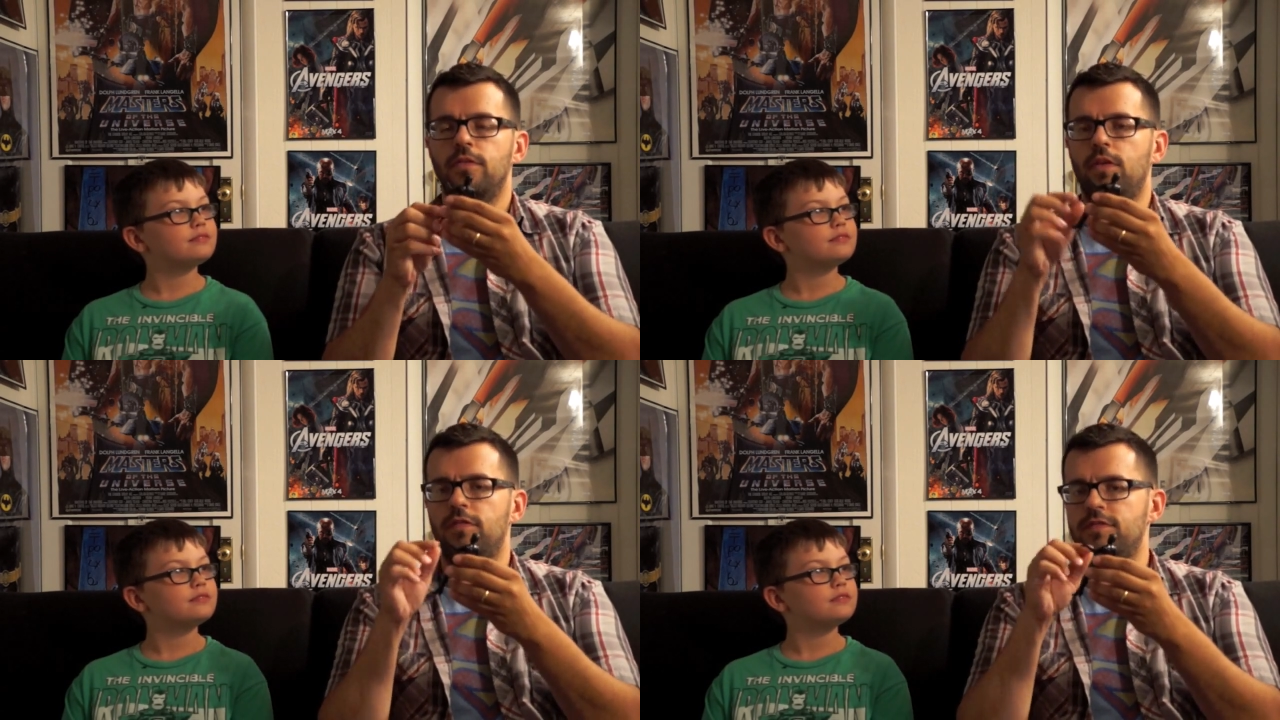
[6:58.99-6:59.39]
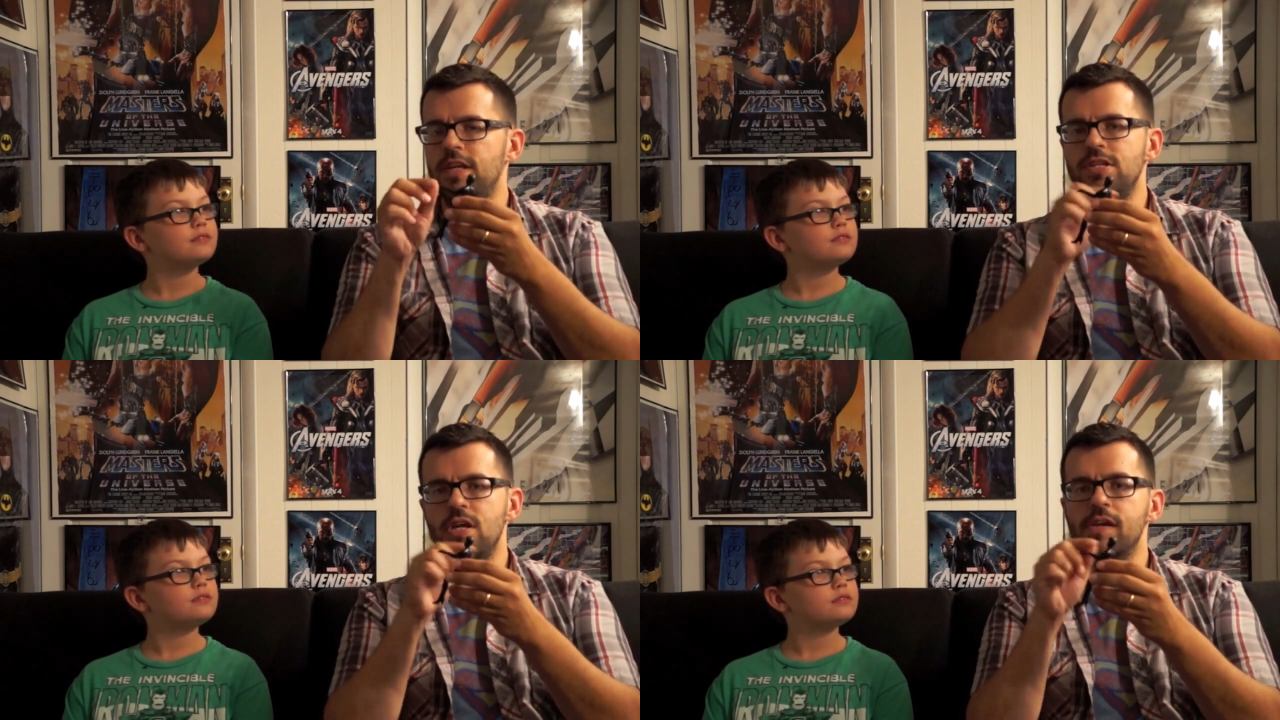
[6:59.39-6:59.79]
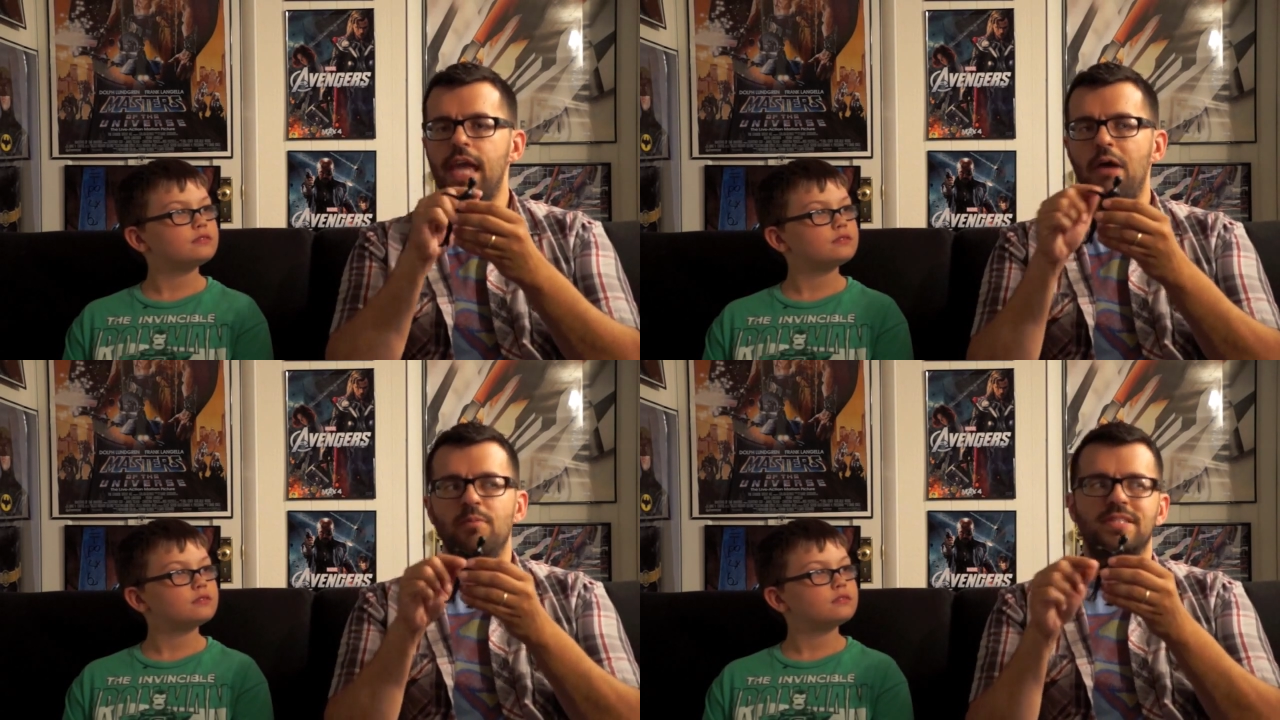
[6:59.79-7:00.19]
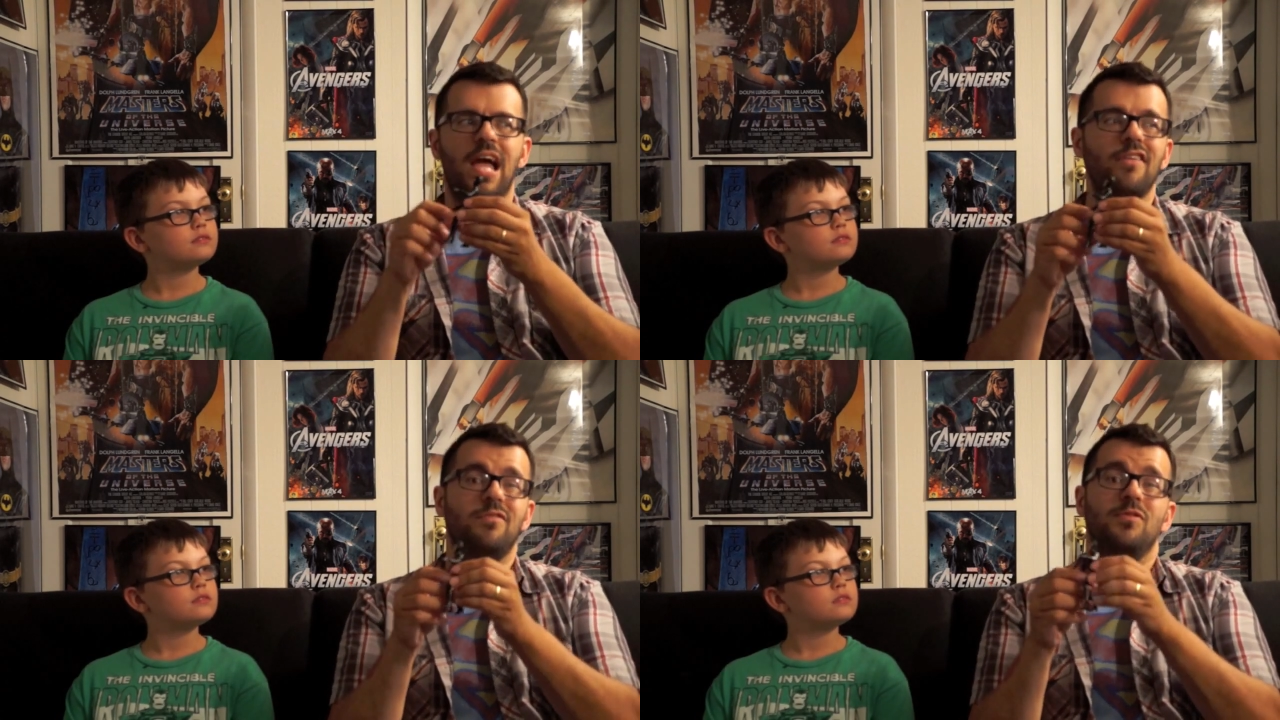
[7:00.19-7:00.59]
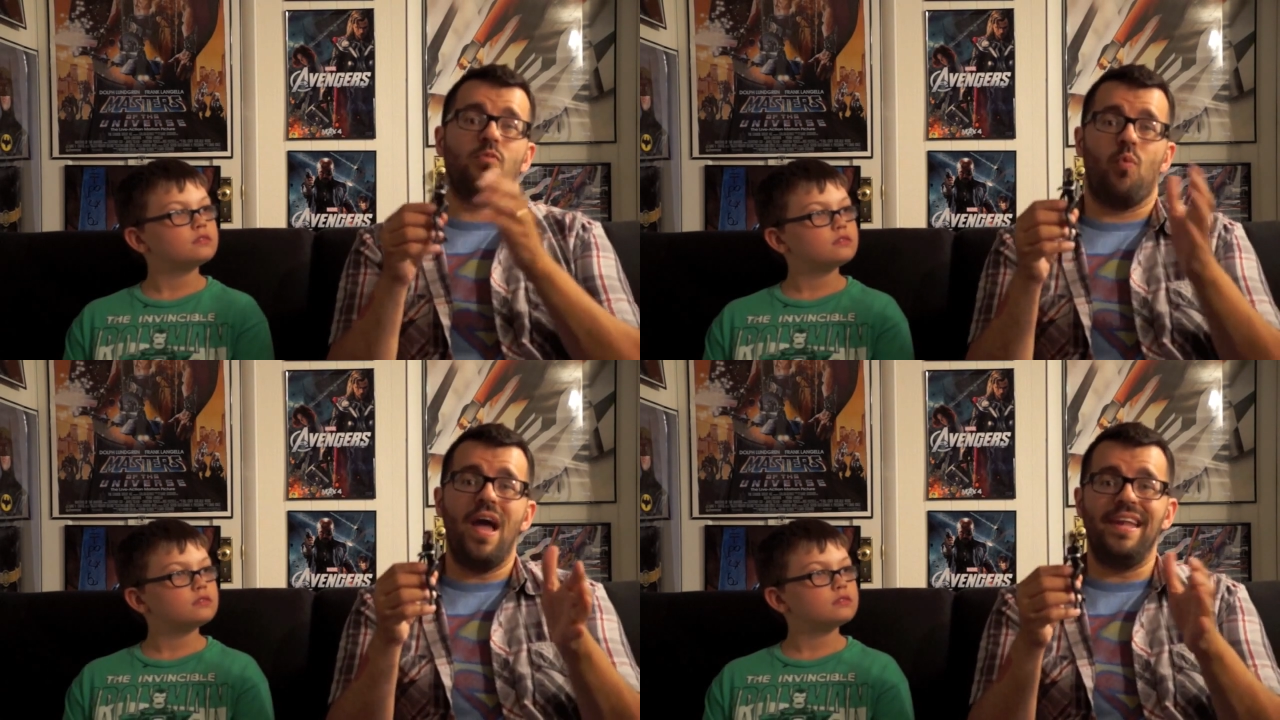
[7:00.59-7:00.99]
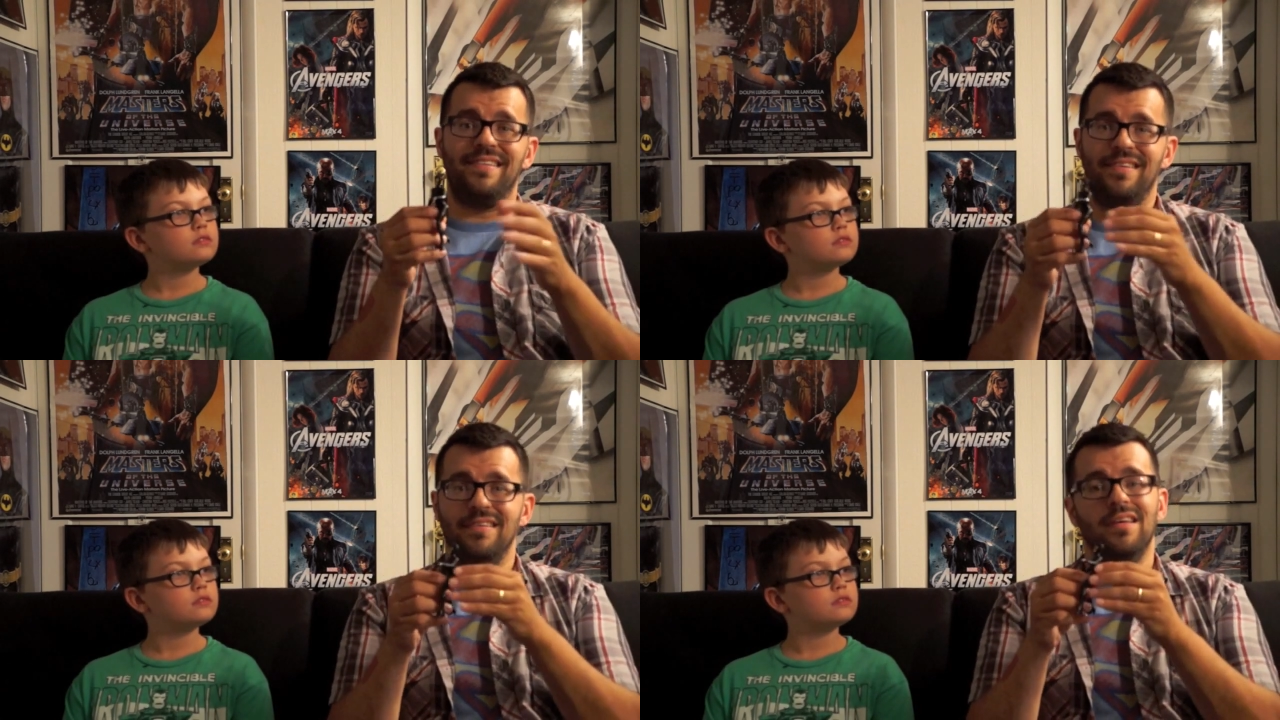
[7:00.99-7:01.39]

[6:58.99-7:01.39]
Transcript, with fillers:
Speaker 1: The stitching on Catwoman's costume is white,